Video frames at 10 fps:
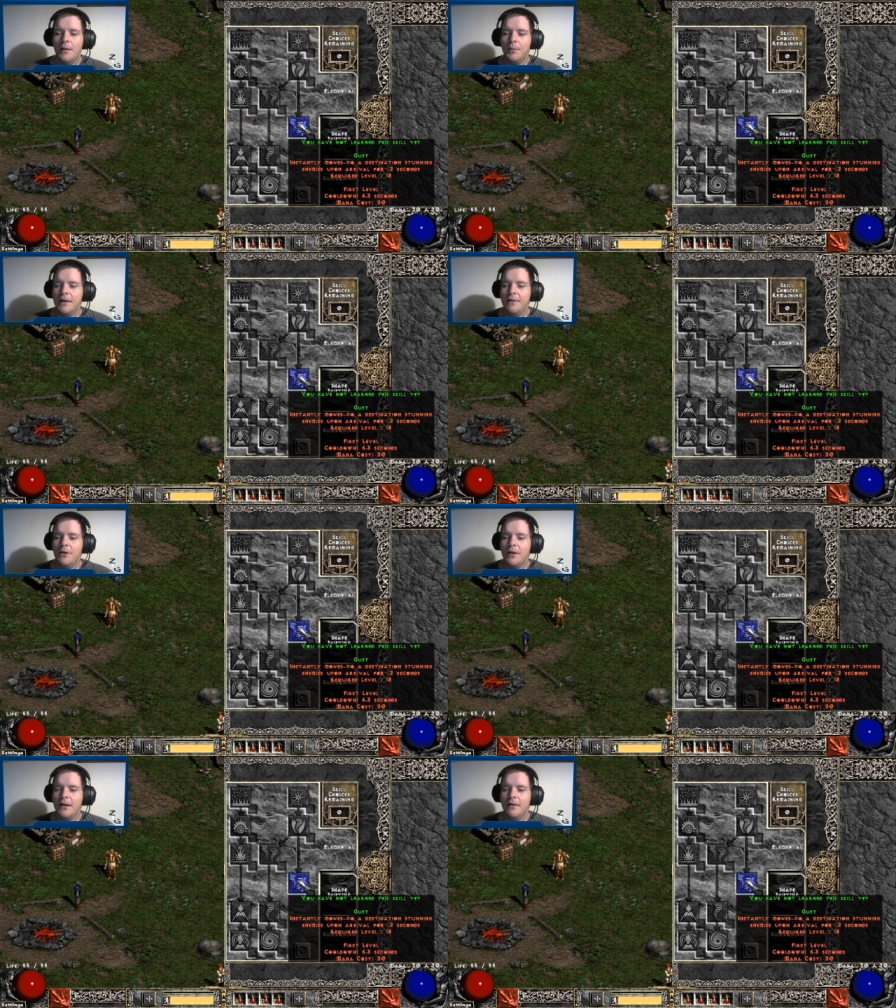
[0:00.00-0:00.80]
believe
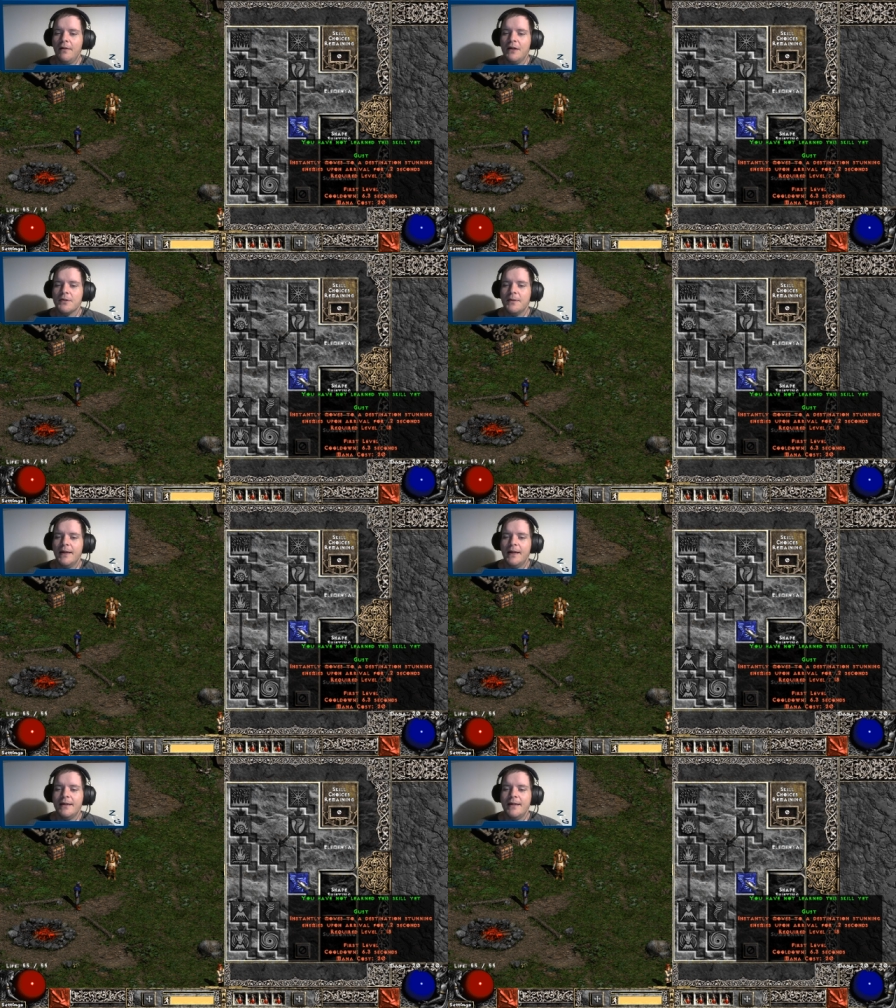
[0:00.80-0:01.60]
you can eventually
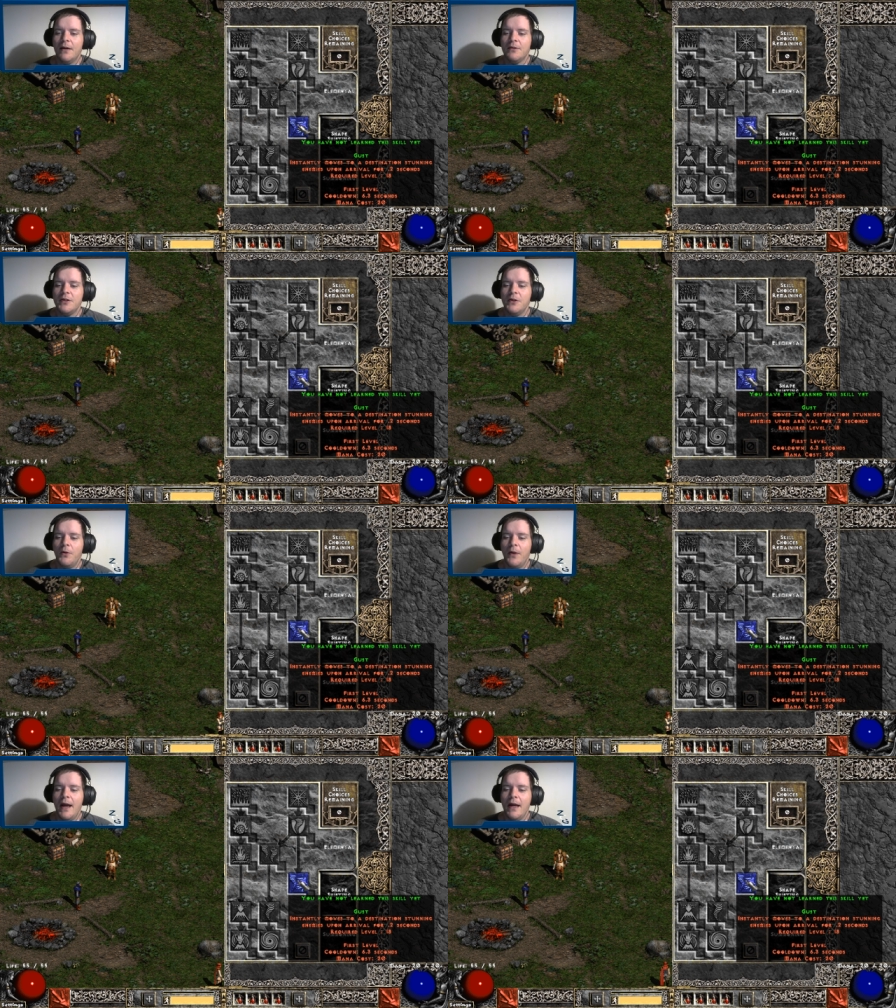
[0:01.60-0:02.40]
get it down
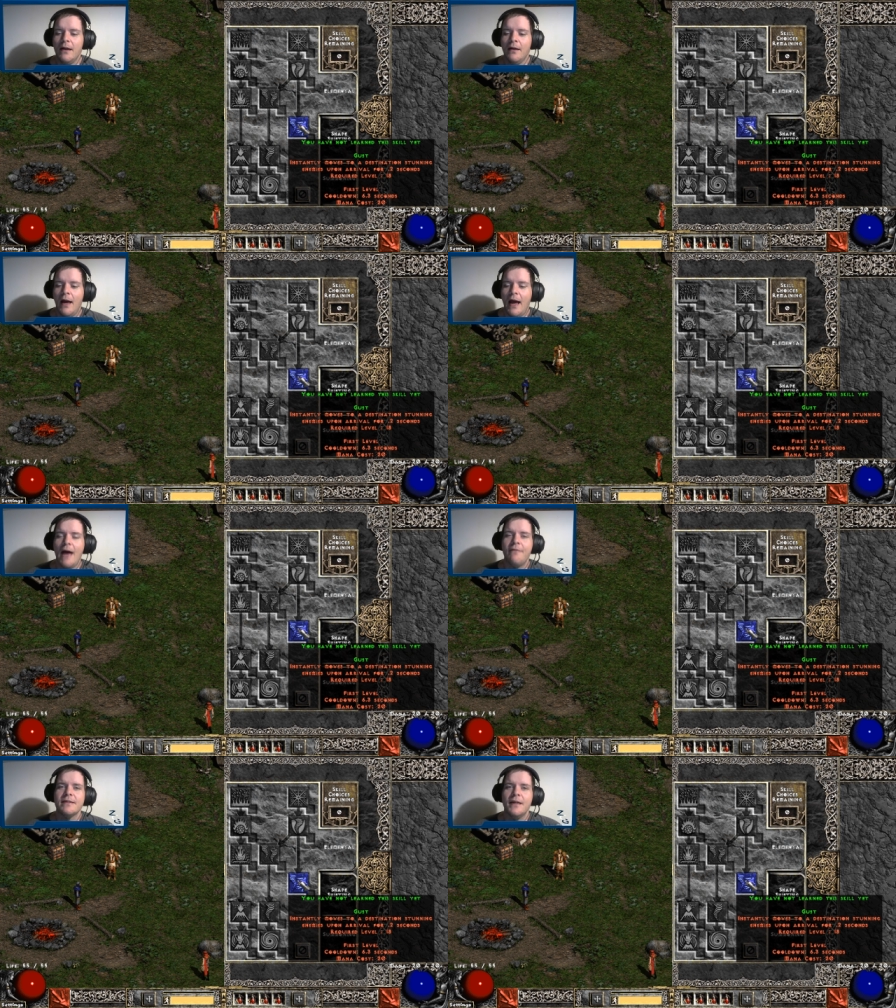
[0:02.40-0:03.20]
to a
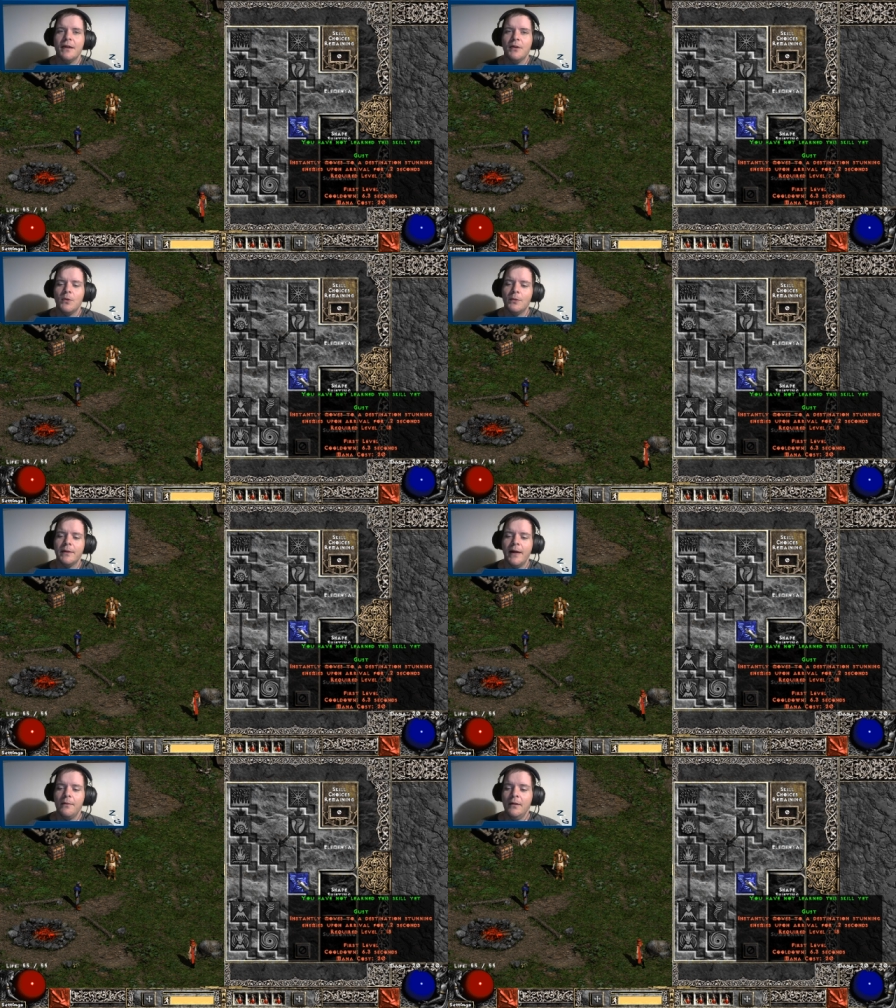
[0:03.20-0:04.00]
half a second
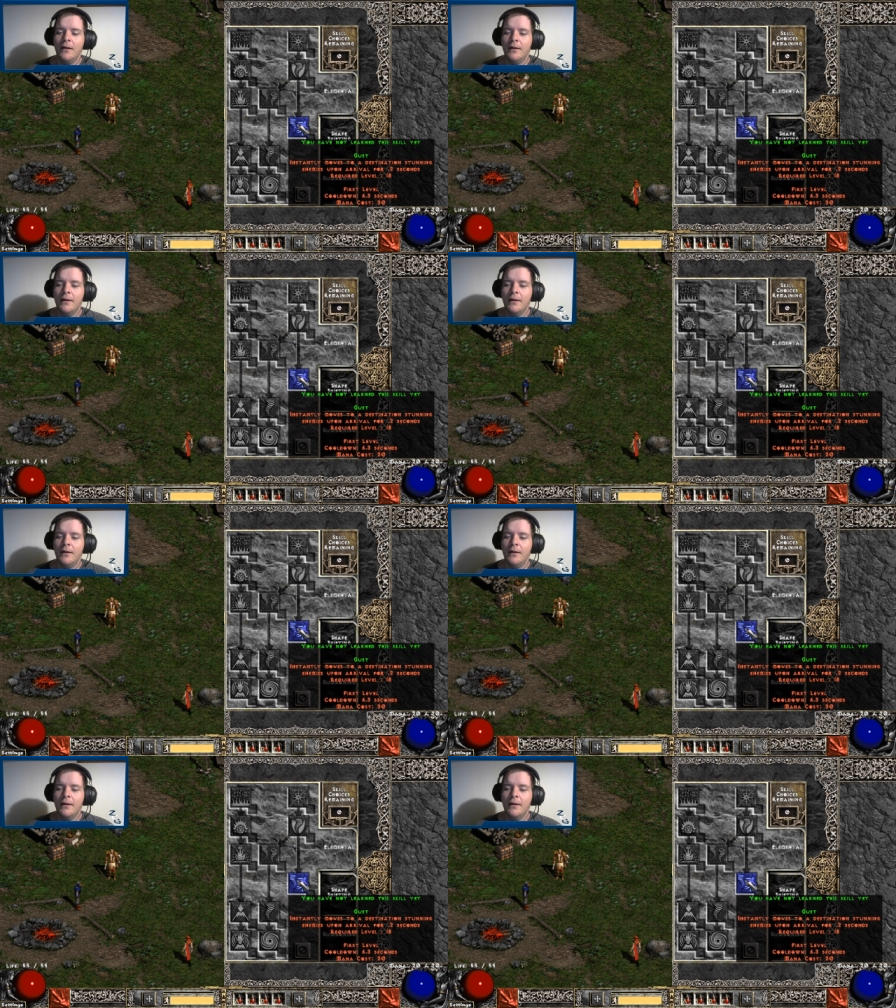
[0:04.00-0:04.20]
cooldown,